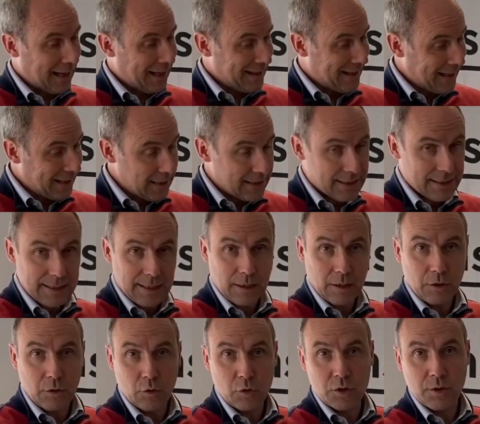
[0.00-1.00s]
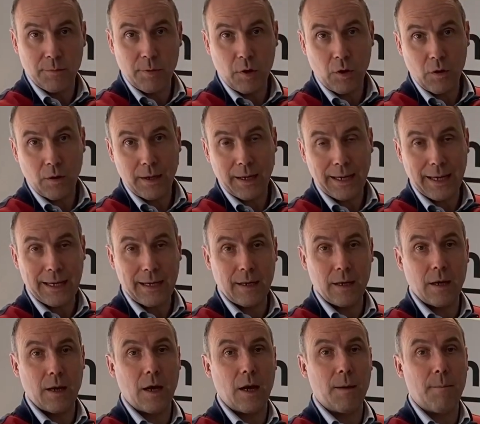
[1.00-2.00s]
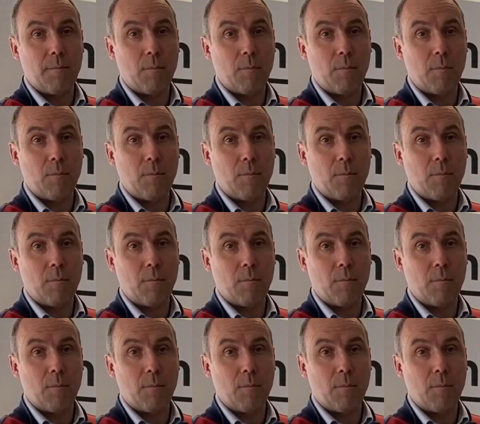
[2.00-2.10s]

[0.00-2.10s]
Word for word: that is usable in uh,